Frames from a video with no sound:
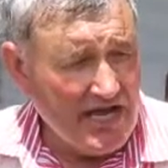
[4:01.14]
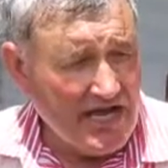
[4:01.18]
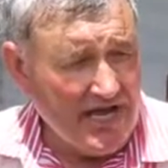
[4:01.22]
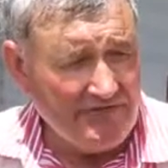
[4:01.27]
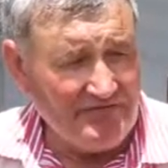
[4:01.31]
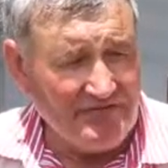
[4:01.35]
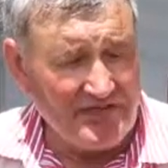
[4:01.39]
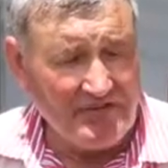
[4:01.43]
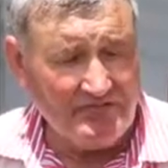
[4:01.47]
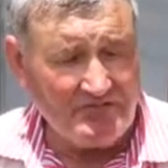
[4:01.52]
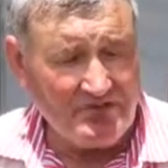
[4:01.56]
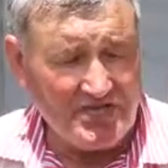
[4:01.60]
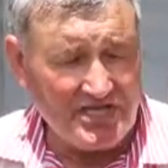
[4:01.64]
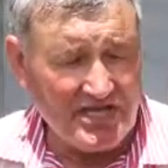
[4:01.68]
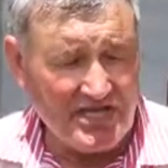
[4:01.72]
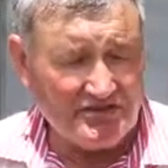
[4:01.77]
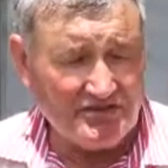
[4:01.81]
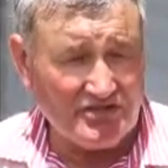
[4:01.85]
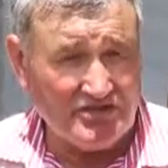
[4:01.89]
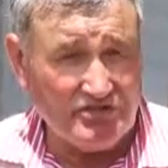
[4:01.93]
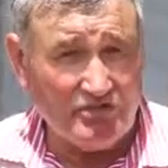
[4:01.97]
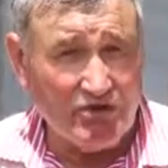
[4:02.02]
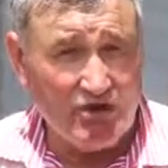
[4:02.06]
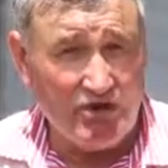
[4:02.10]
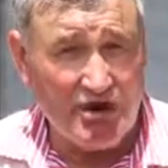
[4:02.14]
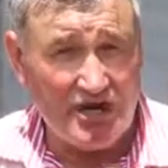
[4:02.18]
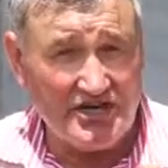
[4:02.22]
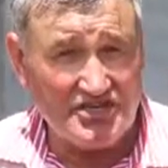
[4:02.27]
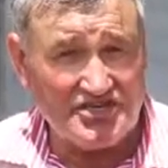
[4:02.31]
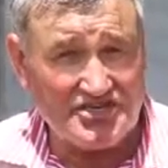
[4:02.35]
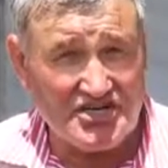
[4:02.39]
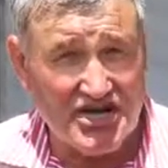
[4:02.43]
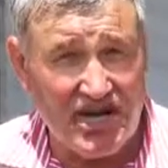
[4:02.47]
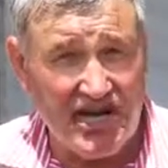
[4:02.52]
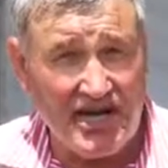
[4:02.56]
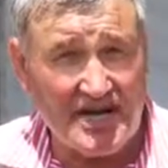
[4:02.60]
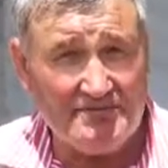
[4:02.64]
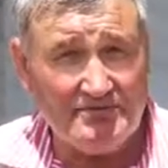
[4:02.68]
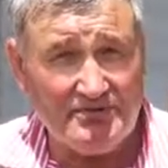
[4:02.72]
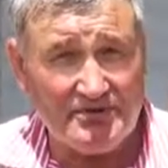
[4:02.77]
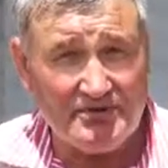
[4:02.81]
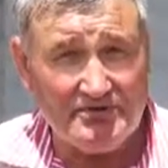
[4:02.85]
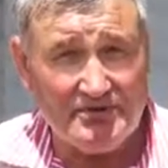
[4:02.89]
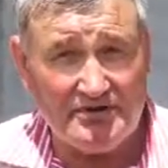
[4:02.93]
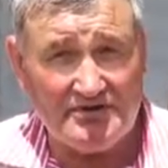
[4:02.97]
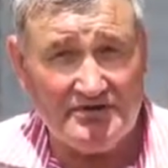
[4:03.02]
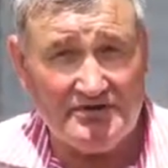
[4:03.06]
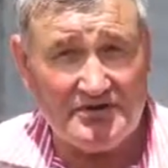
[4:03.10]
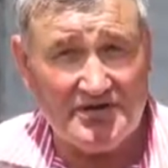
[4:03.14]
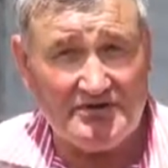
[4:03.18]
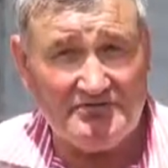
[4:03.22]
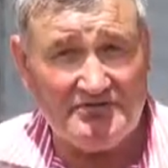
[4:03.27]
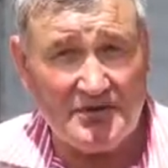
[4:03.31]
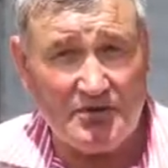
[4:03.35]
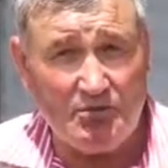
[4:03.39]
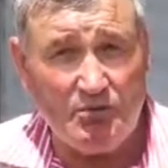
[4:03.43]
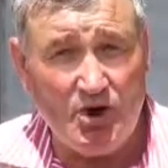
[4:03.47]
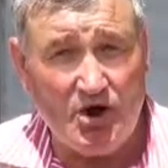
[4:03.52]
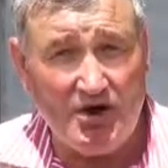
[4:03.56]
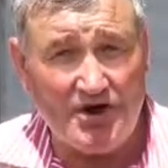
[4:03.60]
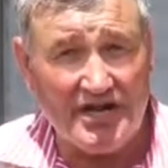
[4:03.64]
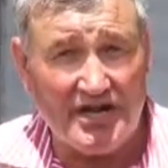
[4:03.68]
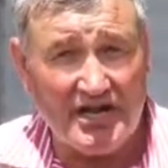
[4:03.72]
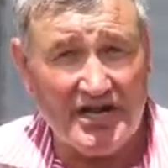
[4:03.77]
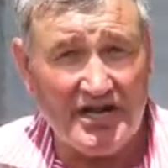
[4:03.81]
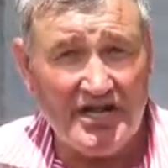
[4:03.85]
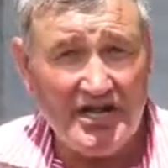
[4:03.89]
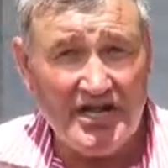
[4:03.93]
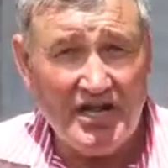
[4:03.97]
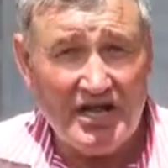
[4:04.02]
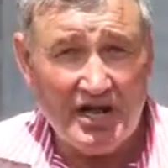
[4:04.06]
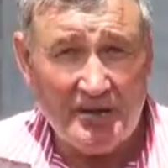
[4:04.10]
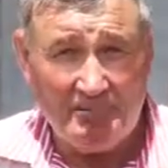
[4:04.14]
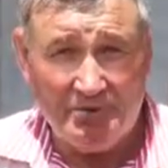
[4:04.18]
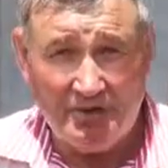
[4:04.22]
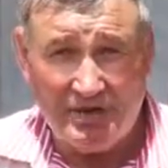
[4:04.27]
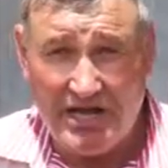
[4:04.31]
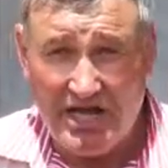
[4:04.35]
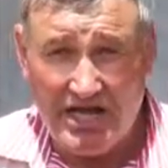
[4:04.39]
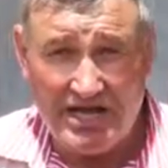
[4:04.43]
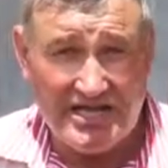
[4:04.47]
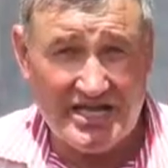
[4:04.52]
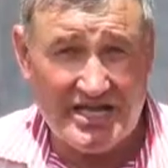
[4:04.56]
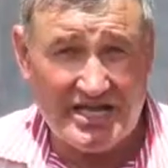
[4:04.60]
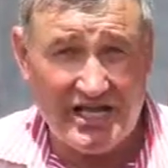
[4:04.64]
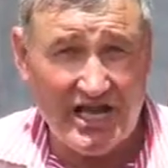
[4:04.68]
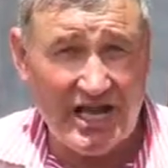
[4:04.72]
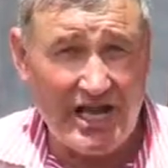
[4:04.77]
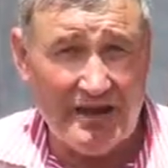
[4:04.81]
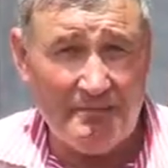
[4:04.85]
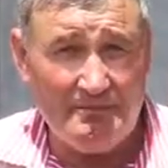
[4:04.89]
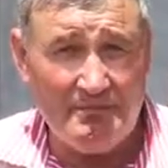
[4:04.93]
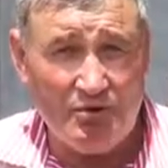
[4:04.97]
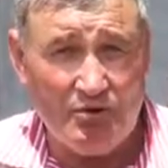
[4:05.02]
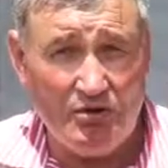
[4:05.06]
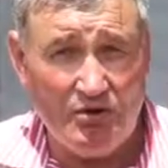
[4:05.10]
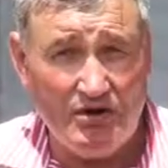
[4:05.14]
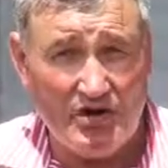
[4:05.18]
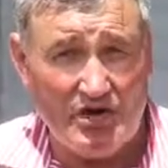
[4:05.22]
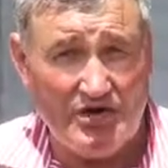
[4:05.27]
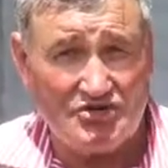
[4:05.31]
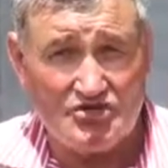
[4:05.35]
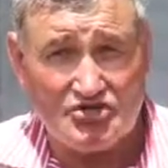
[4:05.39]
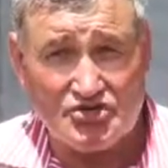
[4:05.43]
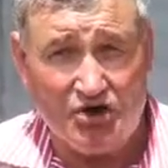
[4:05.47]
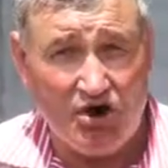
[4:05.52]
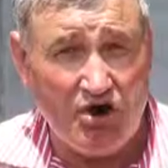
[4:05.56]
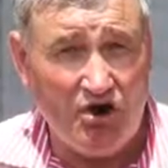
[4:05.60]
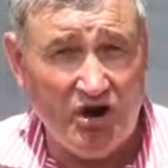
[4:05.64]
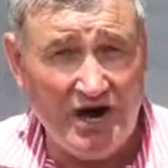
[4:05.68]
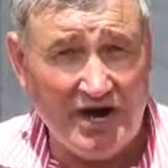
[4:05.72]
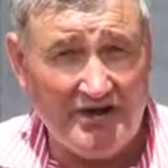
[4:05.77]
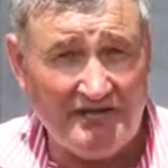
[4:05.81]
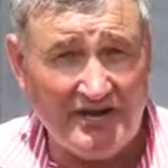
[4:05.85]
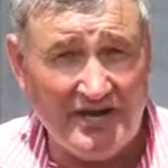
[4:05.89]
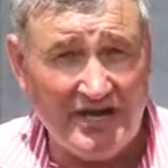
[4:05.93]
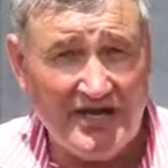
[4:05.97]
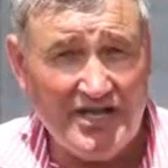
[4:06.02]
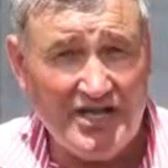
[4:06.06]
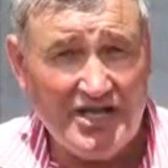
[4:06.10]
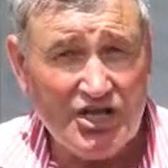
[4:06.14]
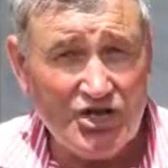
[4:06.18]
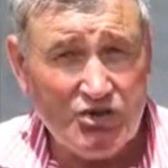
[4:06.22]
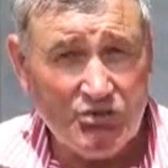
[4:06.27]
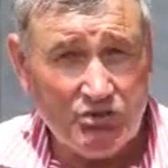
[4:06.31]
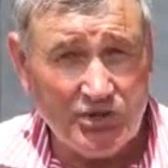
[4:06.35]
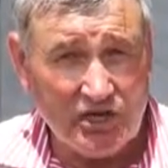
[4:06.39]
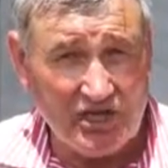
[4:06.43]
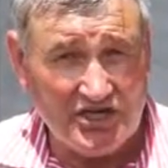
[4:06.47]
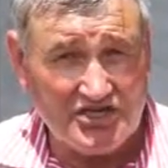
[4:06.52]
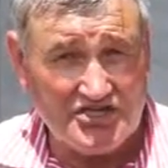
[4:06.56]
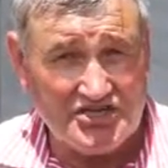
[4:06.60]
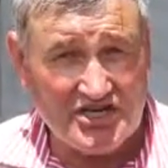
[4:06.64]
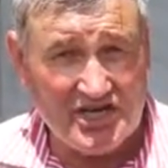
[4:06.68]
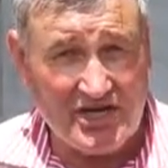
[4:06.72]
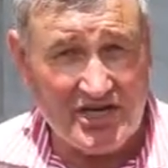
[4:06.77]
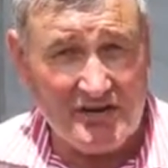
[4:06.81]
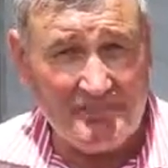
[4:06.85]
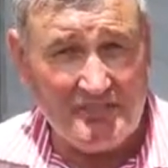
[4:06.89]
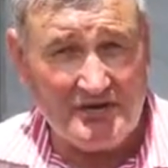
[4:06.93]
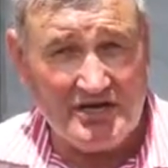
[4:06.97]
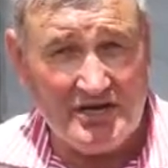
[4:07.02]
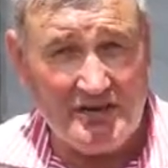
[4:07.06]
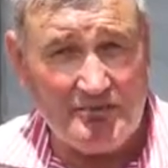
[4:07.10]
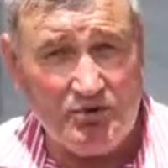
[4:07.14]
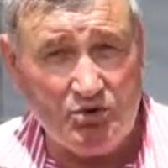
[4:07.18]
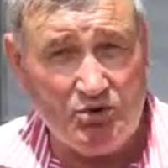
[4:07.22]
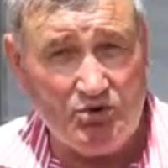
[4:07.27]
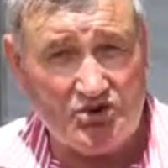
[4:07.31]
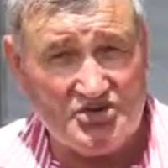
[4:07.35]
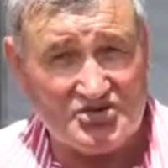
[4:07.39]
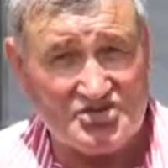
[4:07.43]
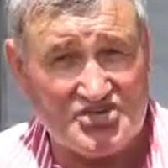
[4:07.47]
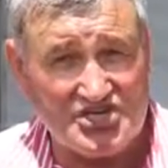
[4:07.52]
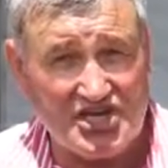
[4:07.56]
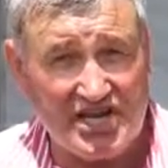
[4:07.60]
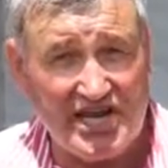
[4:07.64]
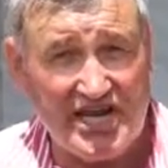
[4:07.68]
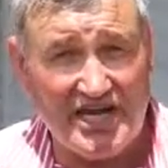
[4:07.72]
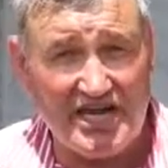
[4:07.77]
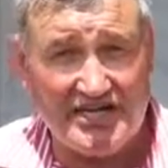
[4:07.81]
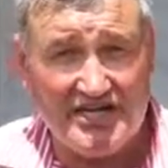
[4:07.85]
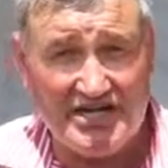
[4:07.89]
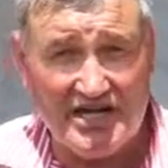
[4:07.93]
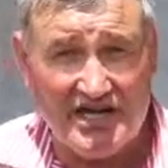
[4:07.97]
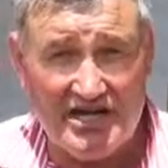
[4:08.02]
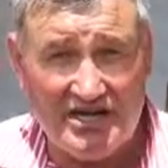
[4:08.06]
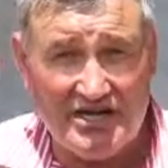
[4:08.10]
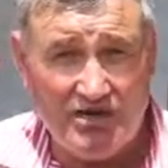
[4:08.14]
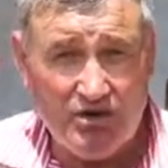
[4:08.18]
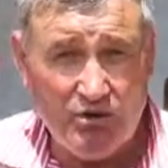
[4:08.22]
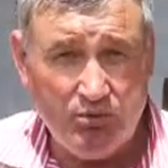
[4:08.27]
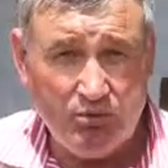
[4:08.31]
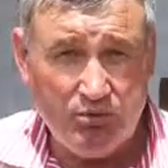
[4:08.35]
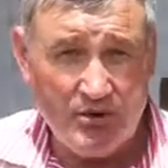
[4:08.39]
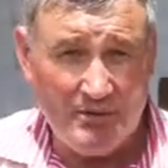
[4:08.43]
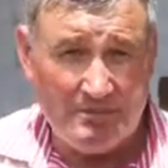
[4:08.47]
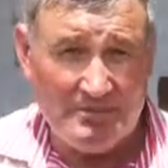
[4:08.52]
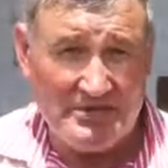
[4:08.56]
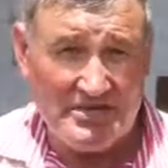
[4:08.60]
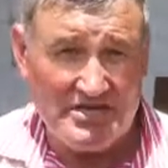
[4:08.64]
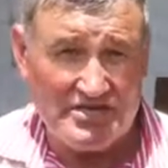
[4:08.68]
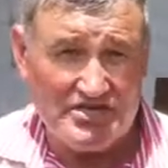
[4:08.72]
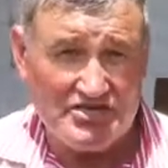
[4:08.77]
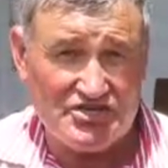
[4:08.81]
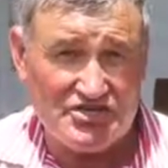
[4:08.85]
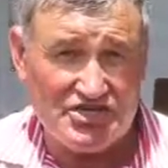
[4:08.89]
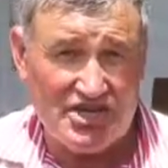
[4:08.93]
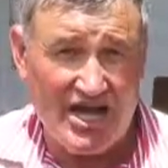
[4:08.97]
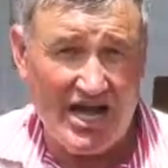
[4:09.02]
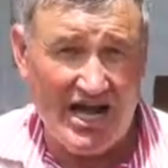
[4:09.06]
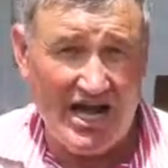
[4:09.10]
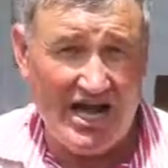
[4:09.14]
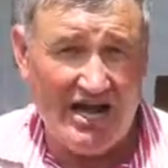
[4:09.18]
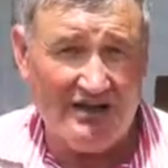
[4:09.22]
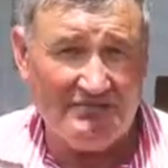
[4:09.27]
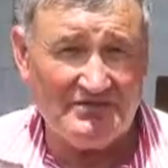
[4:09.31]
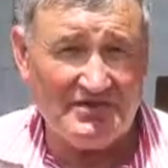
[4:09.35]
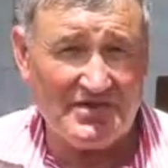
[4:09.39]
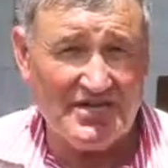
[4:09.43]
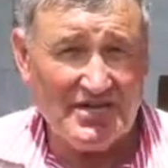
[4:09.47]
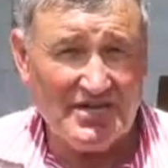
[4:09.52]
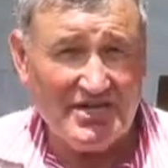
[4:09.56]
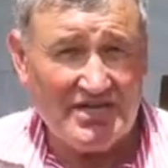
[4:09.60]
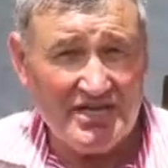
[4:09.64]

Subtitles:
And then we get the right taper. If you want a play club or a driver, well, it's going to be a more slender, whippier shaft.